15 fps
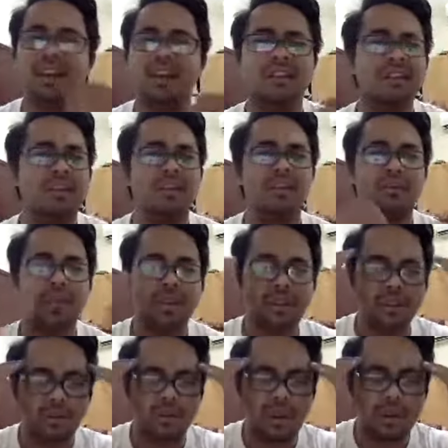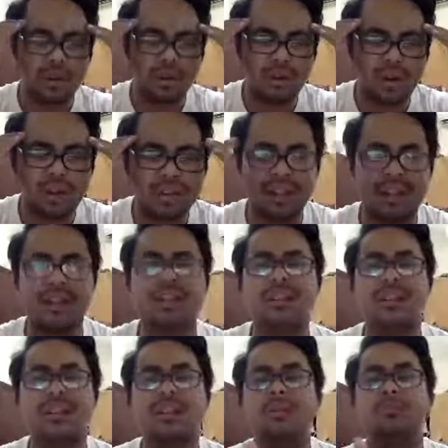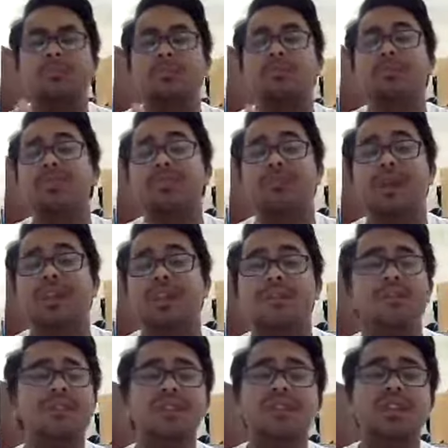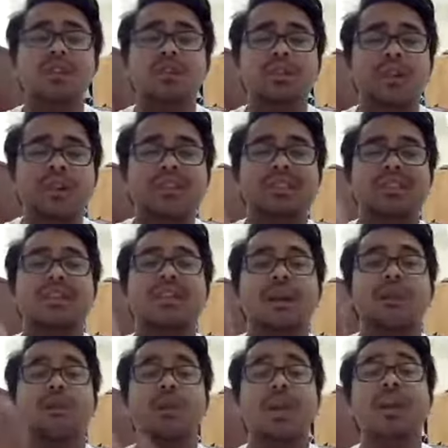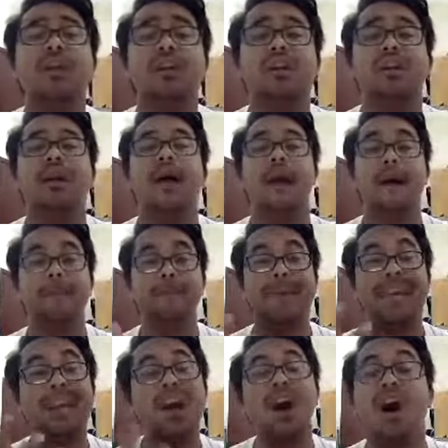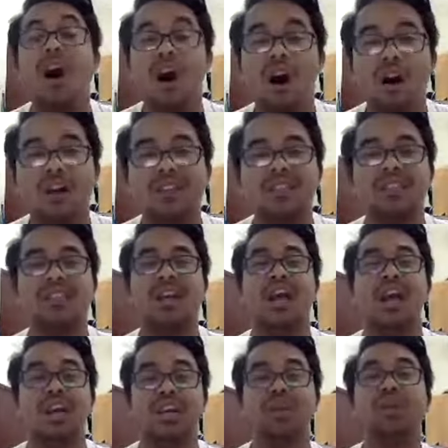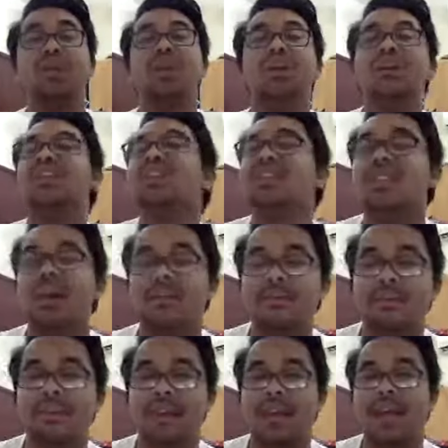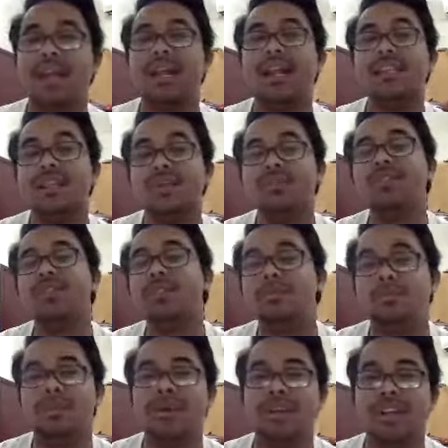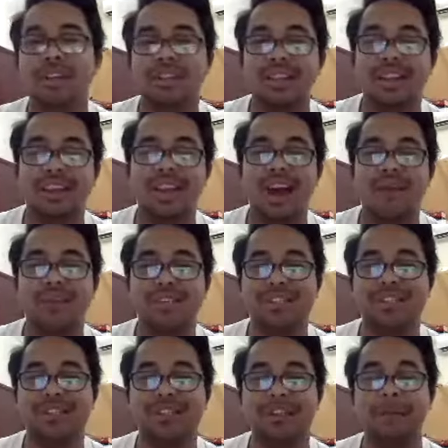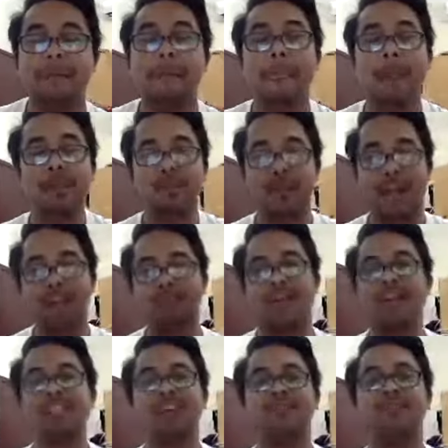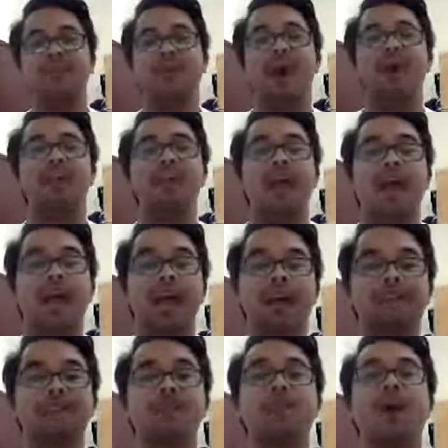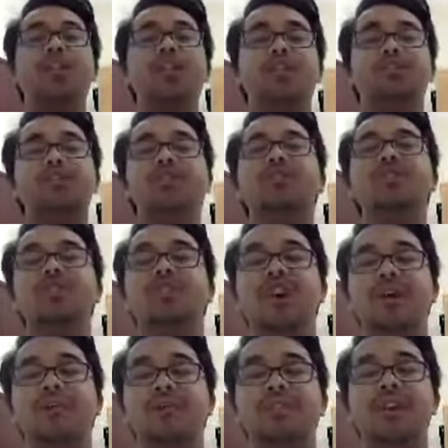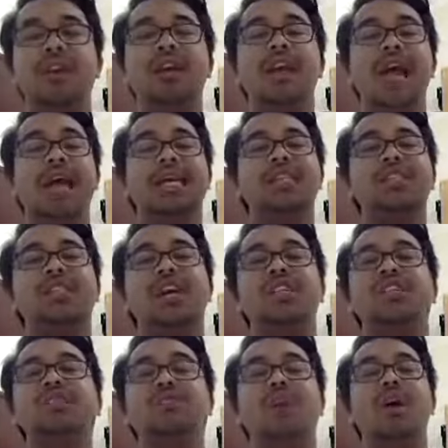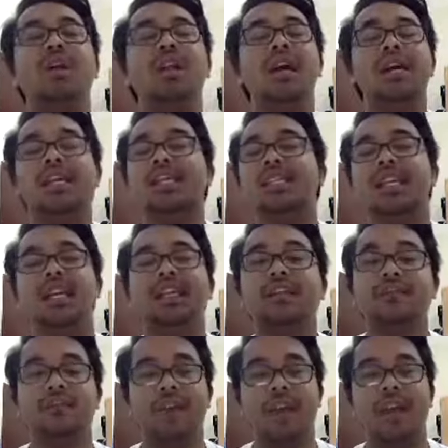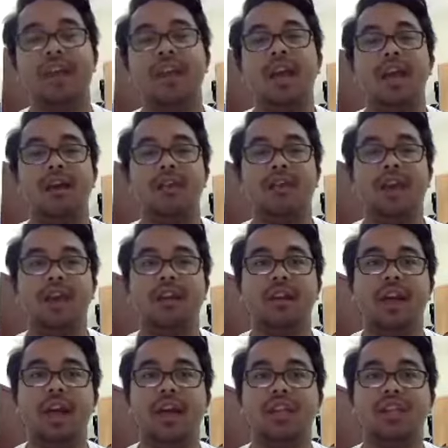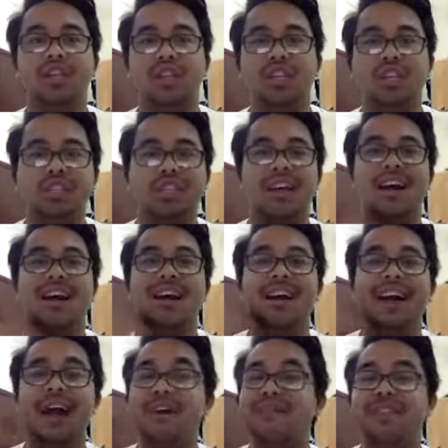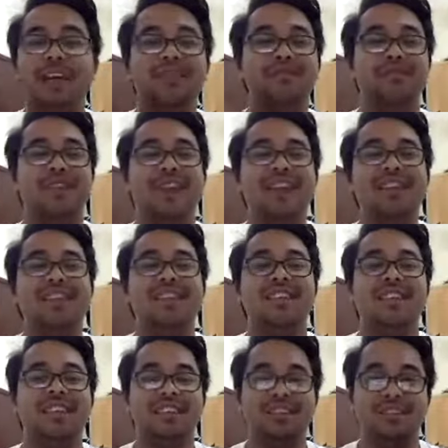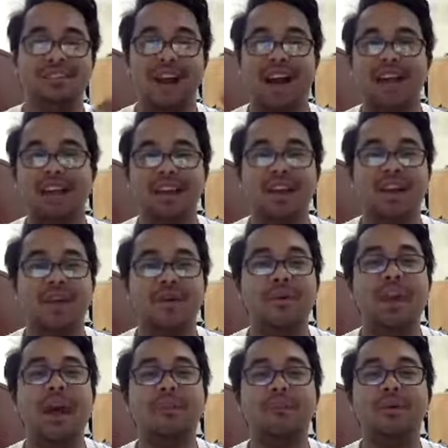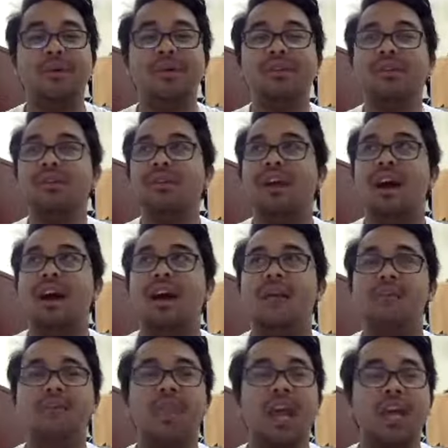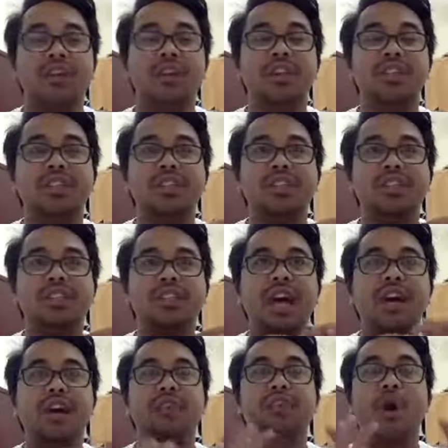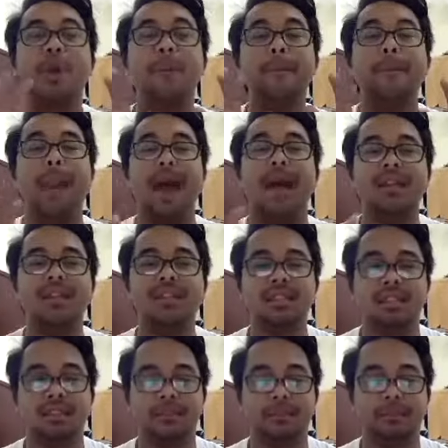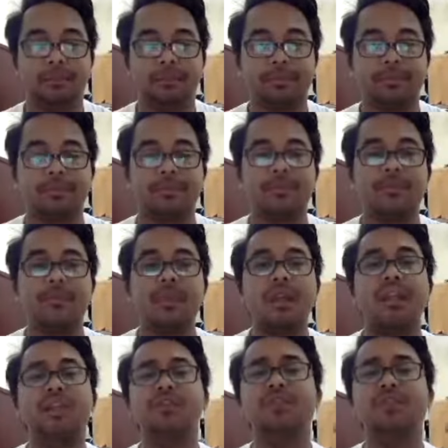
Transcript: you know, when you when you look at it in a deeper perspective, you're still you are still a winner because you learn something. And that's the most important thing in our journey. So I advise everyone, if you want to pursue something, start small, start afraid, then uh, just uh, have that faith to God. Wala pong, um, there's not no plants to